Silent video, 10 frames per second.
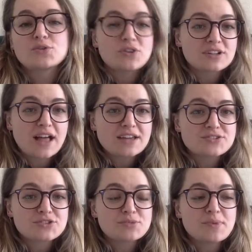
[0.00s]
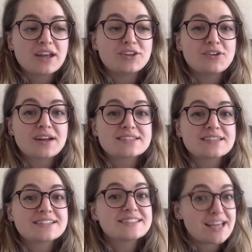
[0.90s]
Google Classroom, and you guys
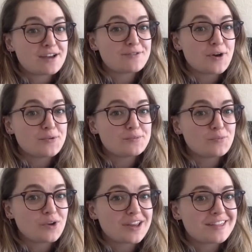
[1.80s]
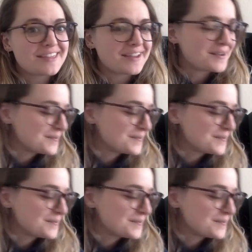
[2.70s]
can take a vote. What do you think?